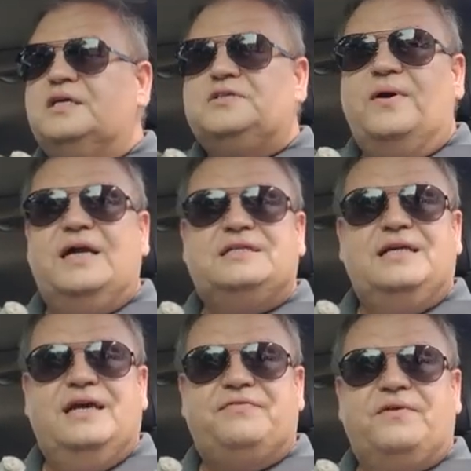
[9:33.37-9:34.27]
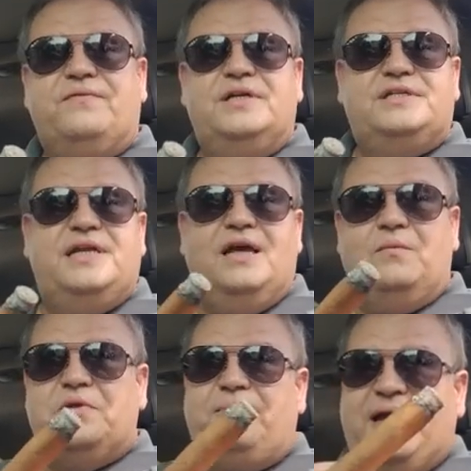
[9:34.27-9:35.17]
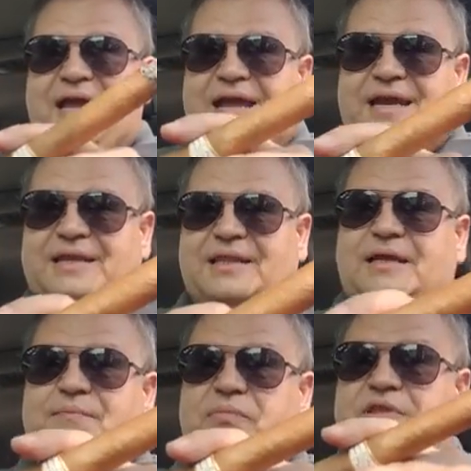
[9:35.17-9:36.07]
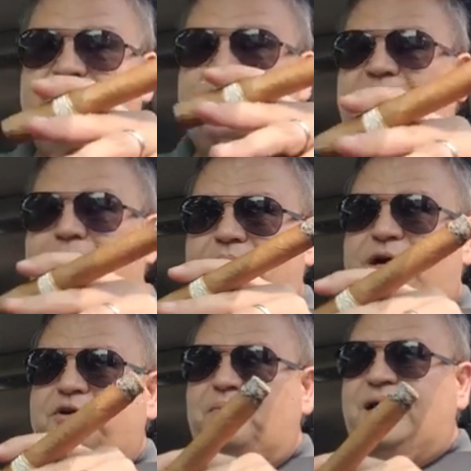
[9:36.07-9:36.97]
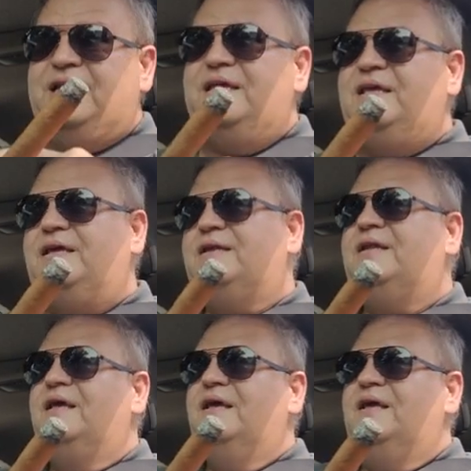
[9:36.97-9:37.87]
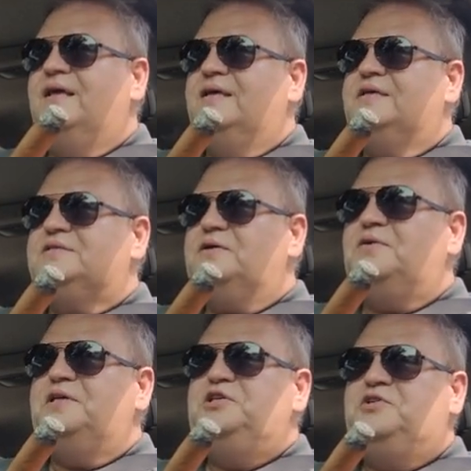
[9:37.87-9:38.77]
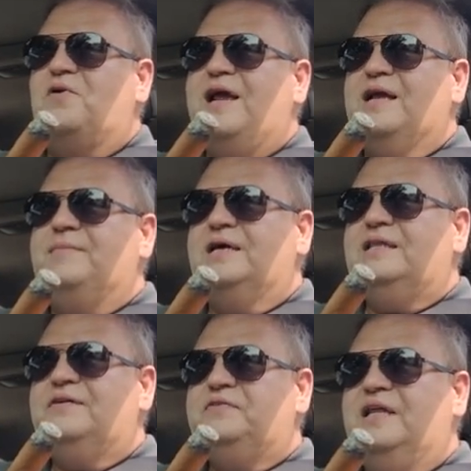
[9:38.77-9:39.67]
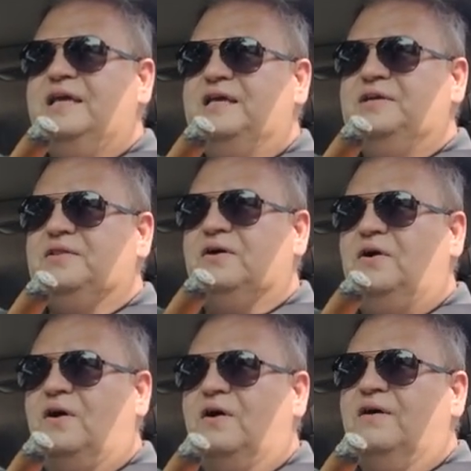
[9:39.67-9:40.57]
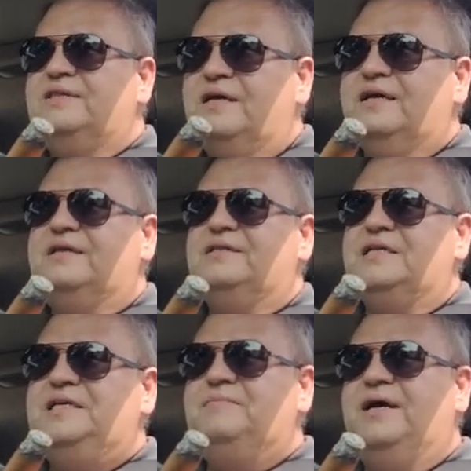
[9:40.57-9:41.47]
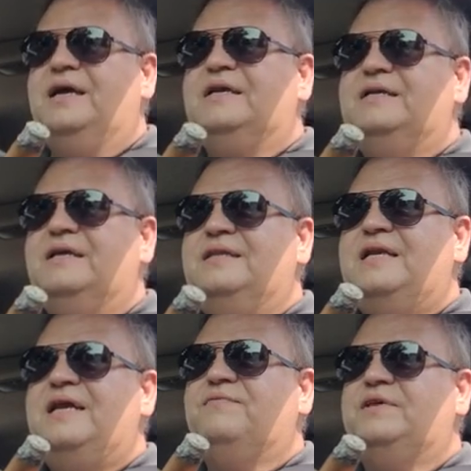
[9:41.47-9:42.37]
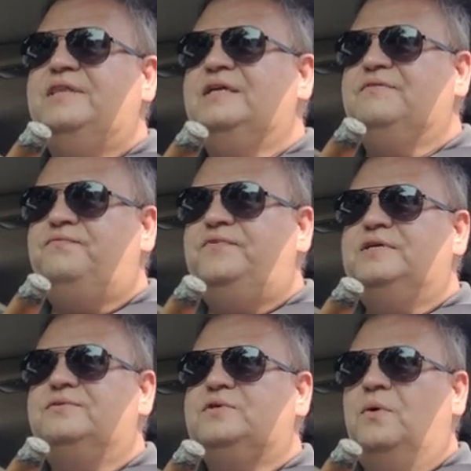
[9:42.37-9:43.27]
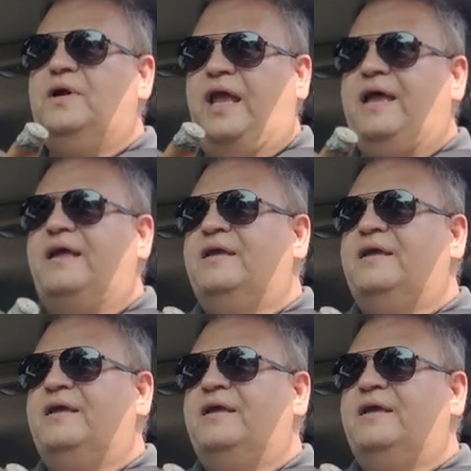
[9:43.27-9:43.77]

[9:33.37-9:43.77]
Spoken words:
So I actually have to reach down with my hand and like lift up under my knee and slowly drag my left leg into the car, and then I can lean back, and then everything feels okay.